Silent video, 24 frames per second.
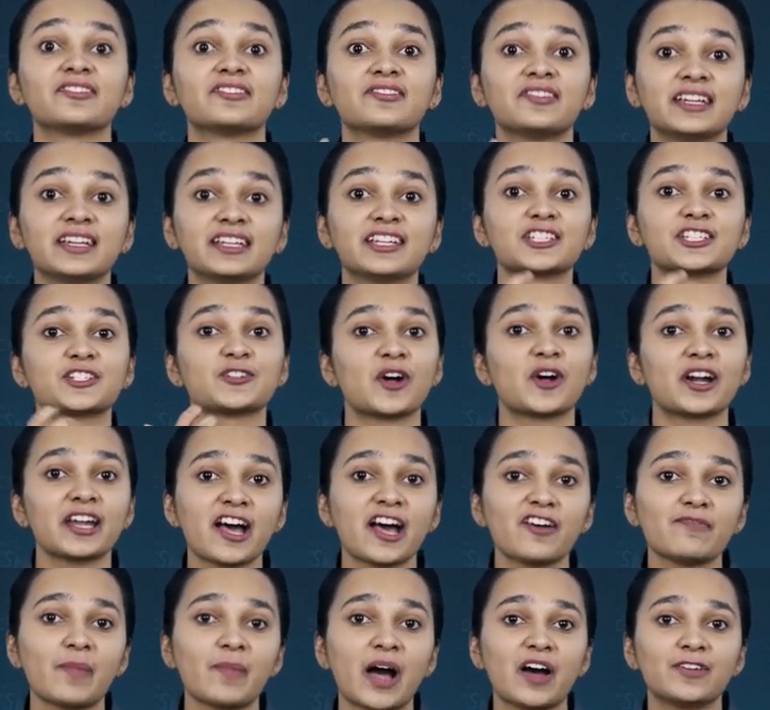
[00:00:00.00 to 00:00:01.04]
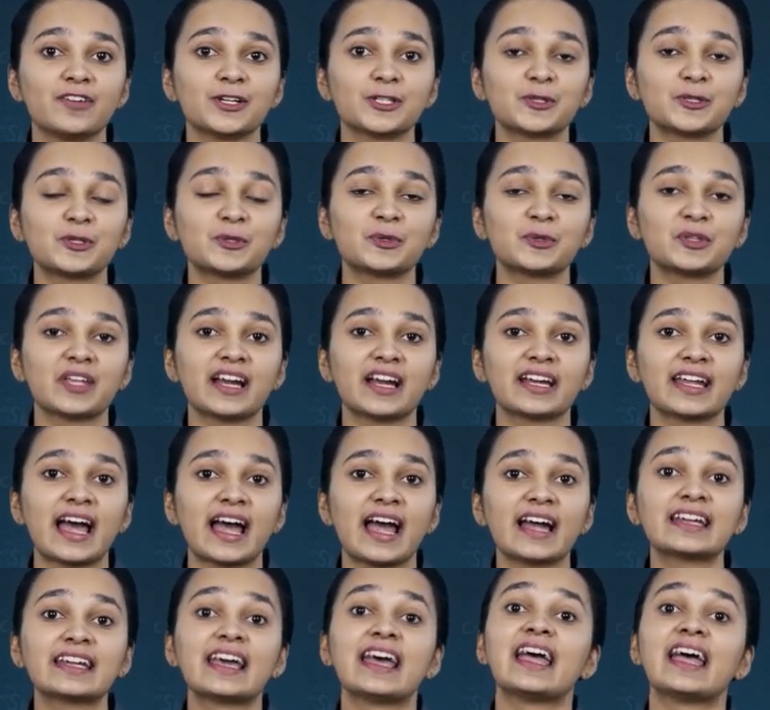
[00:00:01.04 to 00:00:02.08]
If he does not have power to do that
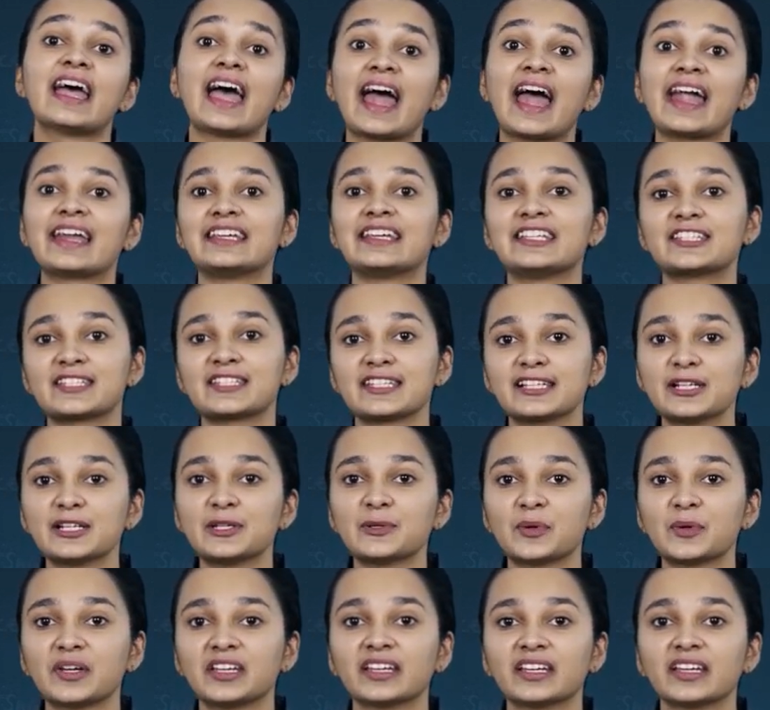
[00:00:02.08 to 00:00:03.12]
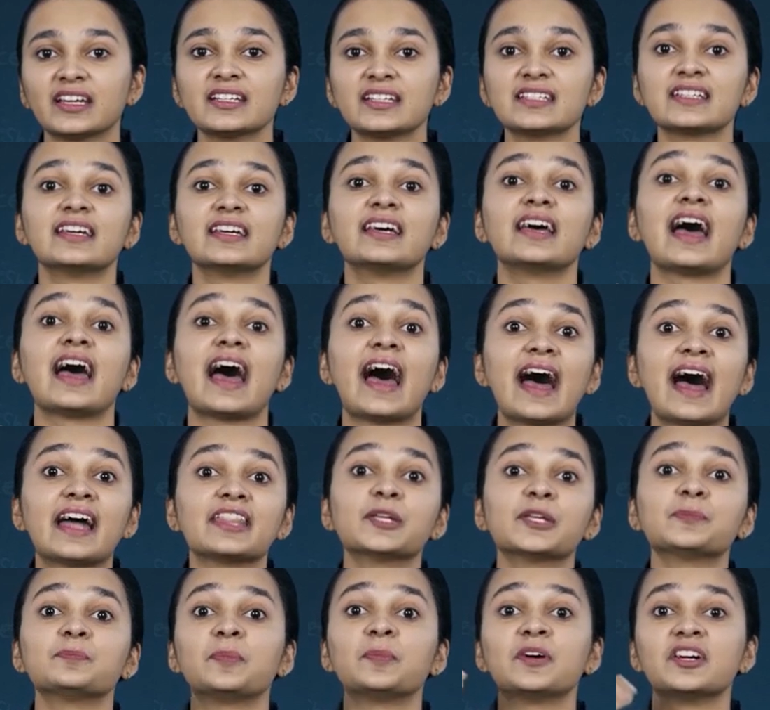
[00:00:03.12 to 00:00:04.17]
act and he's still doing it
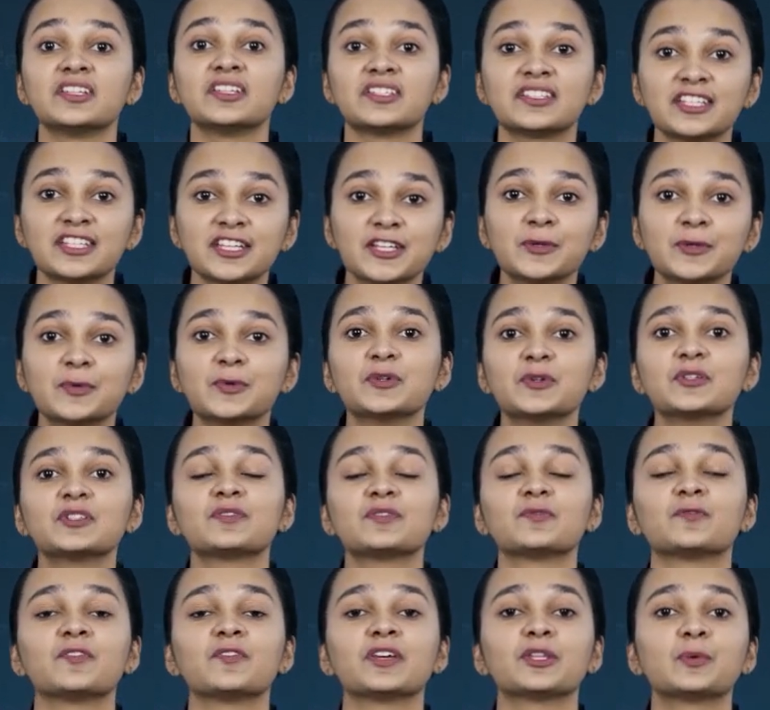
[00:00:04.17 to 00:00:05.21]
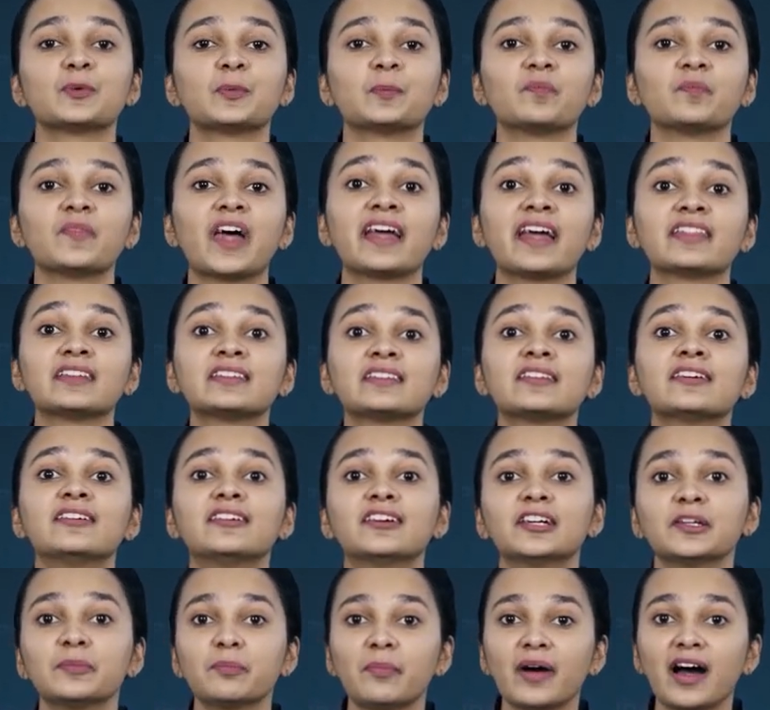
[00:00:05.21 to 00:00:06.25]
and the person who with and the
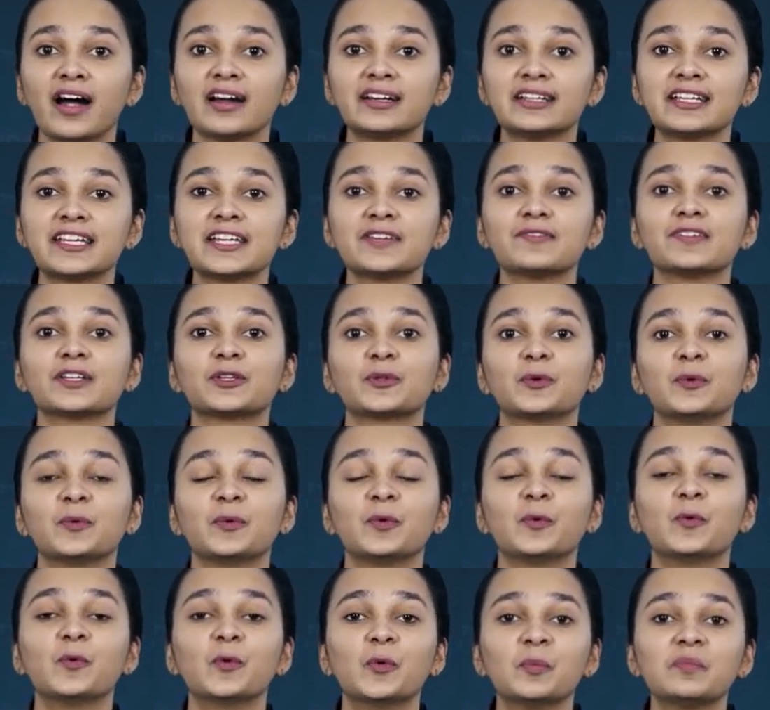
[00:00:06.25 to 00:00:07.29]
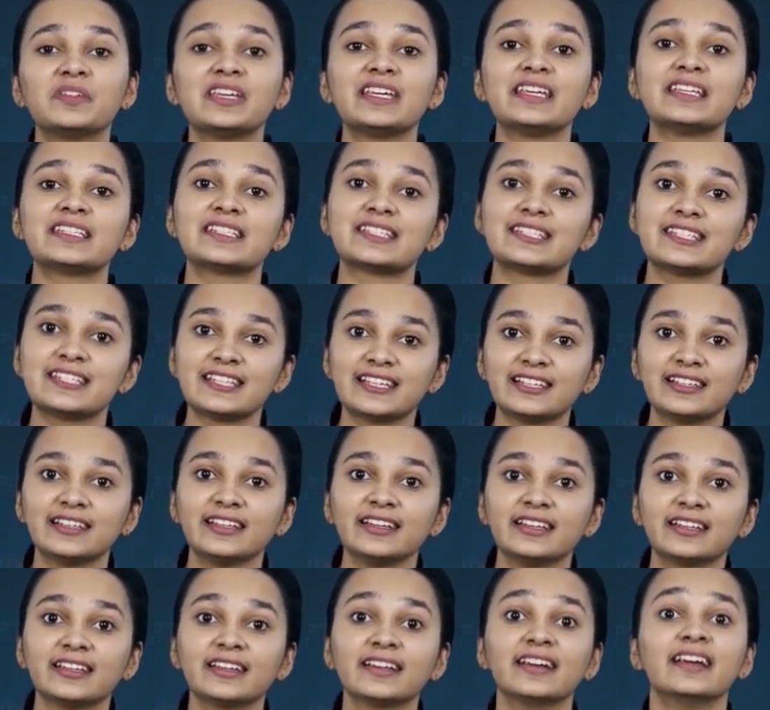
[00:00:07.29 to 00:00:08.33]
third party with whom he is
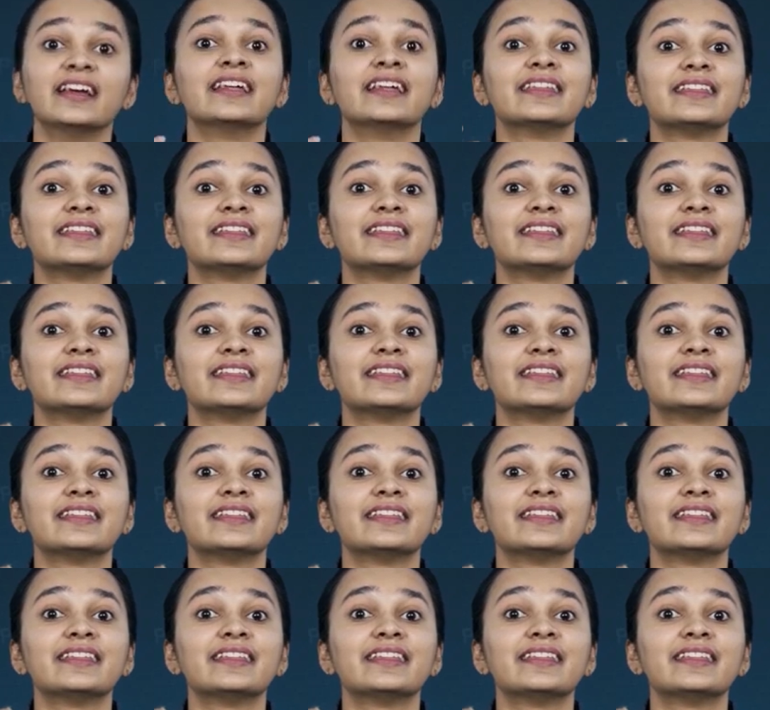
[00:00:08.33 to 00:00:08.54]
dealing,